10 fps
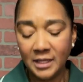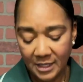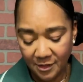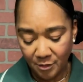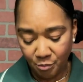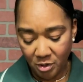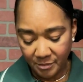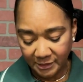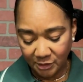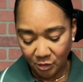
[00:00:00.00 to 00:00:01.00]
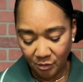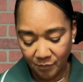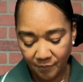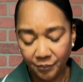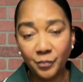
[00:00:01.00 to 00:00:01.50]
in the promiser,
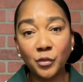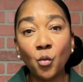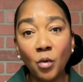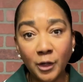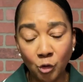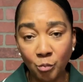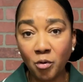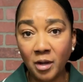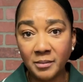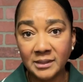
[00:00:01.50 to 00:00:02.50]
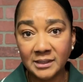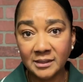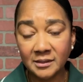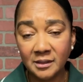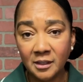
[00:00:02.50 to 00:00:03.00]
the one who
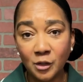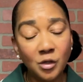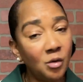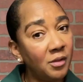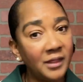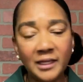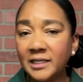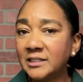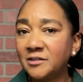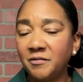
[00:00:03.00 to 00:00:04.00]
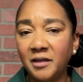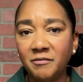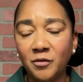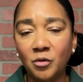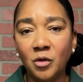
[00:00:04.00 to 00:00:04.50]
promised, knowing that he is
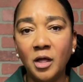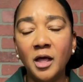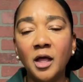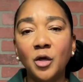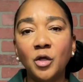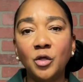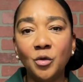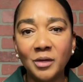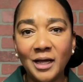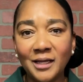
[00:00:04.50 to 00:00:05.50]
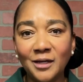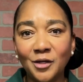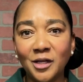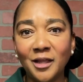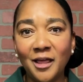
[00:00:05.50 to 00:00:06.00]
faithful, you and I can
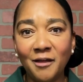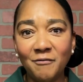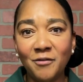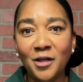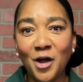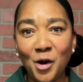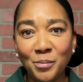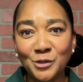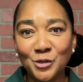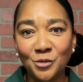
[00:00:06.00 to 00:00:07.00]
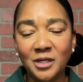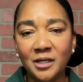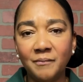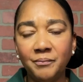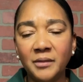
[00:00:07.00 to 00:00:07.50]
look at every
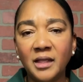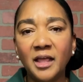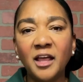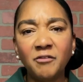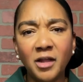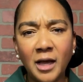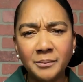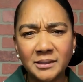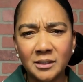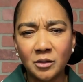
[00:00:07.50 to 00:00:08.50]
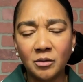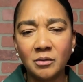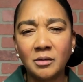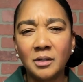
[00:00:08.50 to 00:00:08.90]
opportunity, every obstacle,